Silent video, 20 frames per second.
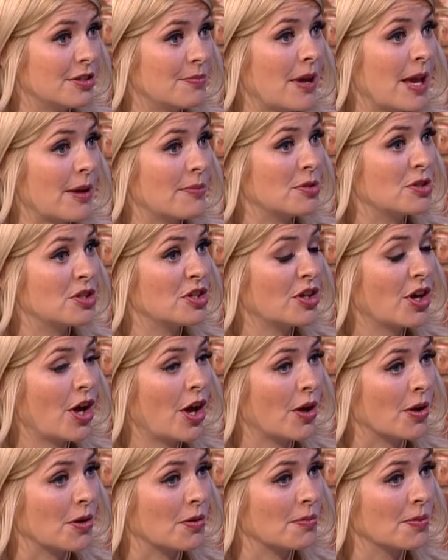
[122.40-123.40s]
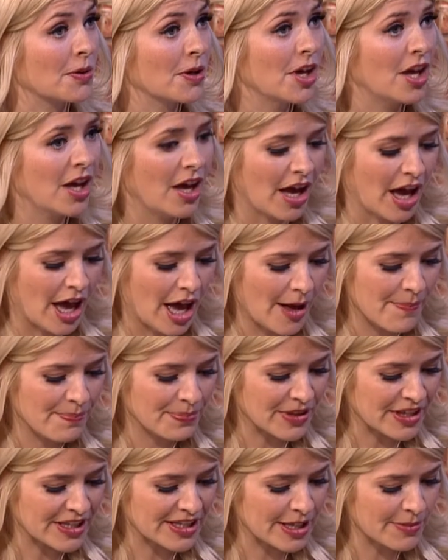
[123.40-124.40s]
to be able to cope.
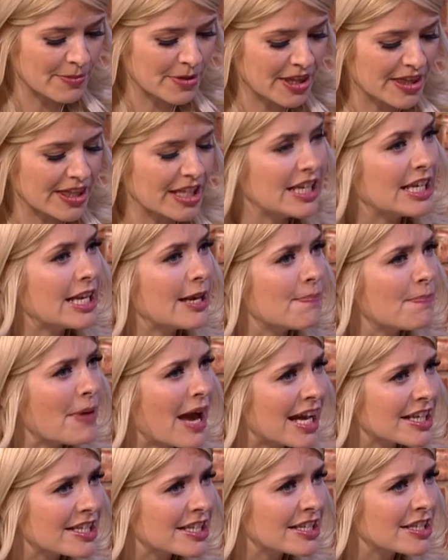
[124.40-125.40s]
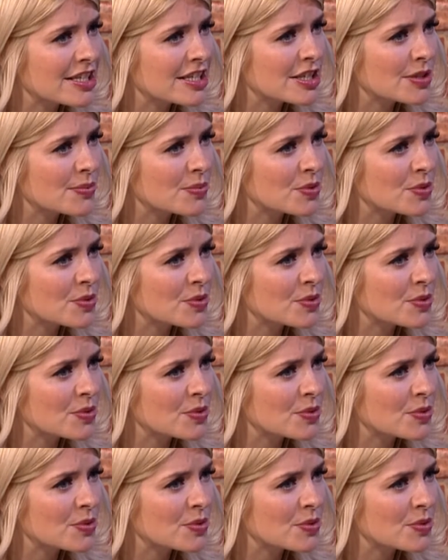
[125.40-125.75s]
Um, some of the lip patterns